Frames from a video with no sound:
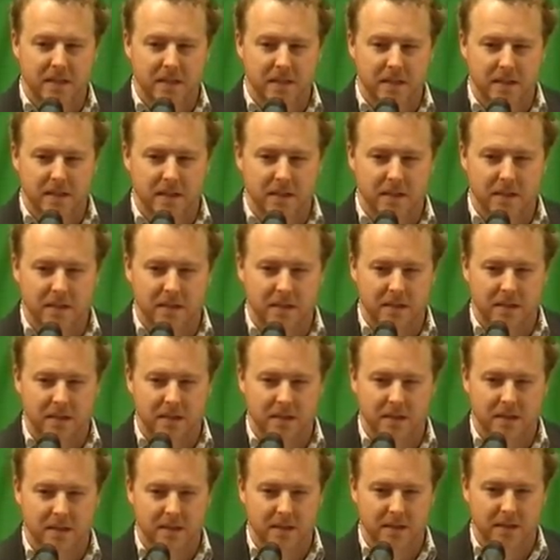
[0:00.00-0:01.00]

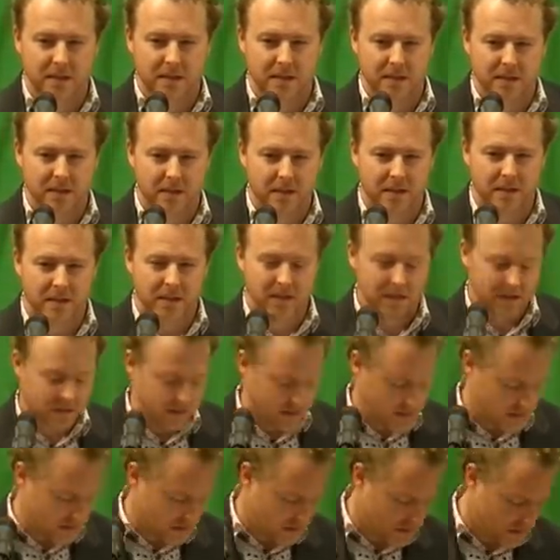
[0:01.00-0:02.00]

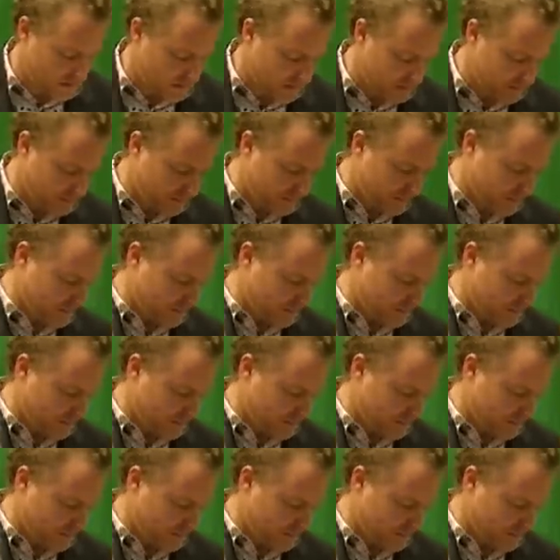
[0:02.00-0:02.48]
Nobody speaks.